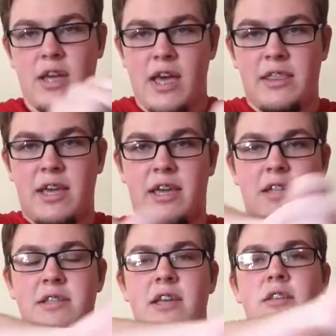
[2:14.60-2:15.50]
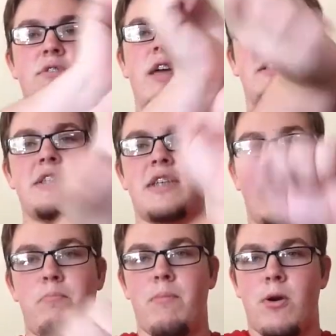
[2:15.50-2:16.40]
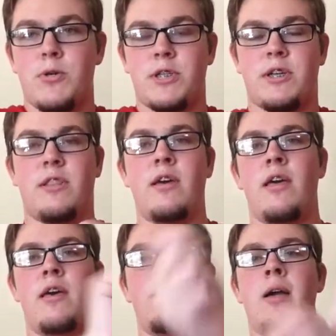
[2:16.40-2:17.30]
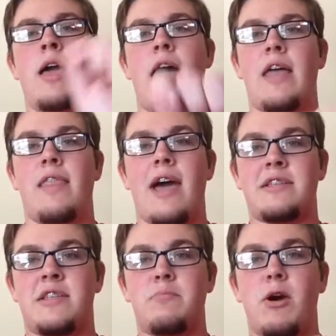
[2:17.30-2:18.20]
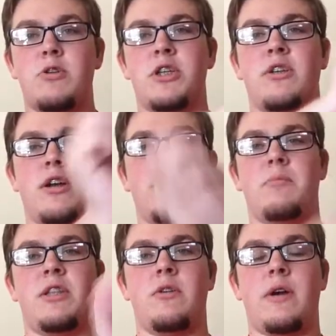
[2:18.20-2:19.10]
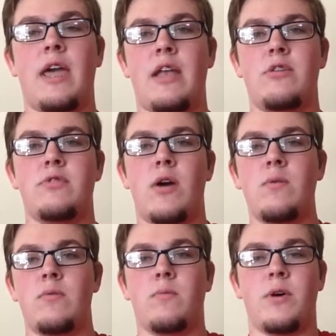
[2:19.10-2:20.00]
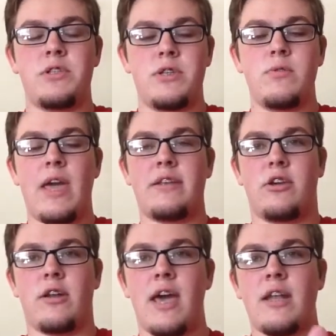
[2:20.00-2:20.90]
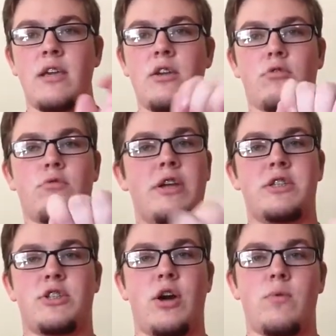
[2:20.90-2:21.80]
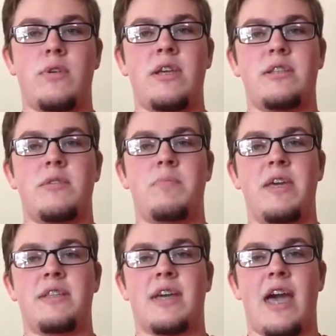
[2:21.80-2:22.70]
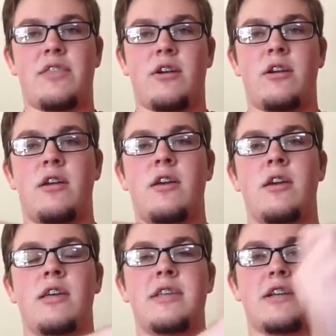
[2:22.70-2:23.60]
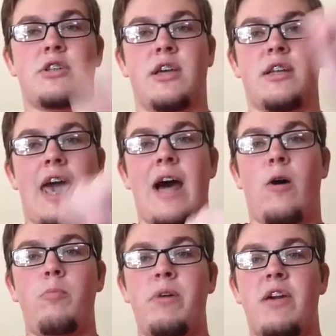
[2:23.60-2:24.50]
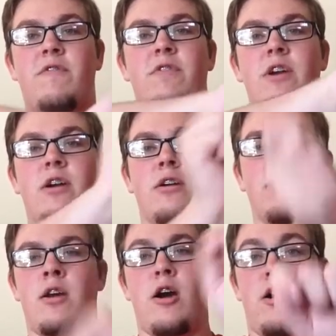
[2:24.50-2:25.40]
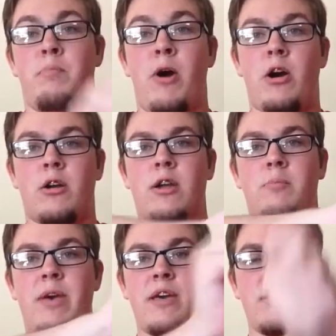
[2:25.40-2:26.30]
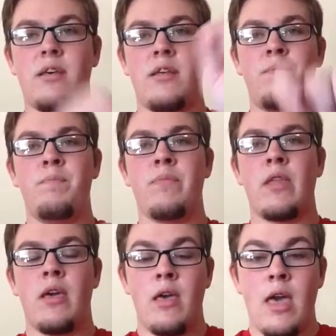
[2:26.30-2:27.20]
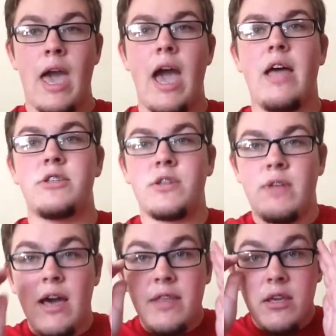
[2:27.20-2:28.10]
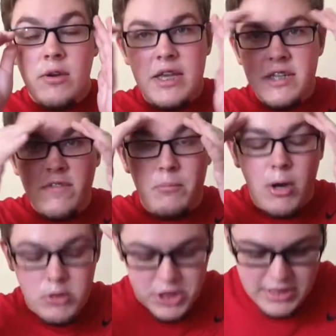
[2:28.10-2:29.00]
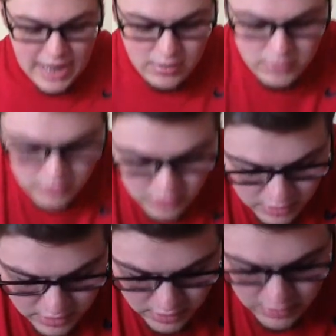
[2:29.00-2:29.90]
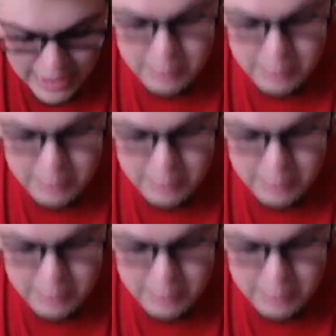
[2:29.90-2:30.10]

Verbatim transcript: and they continue that same motion. And that's the motion you're going to be doing. And you don't, once you get good at it, your wrists don't need to be together. It's actually going to help if they're apart a bit. And so now that you guys have the motion down, grab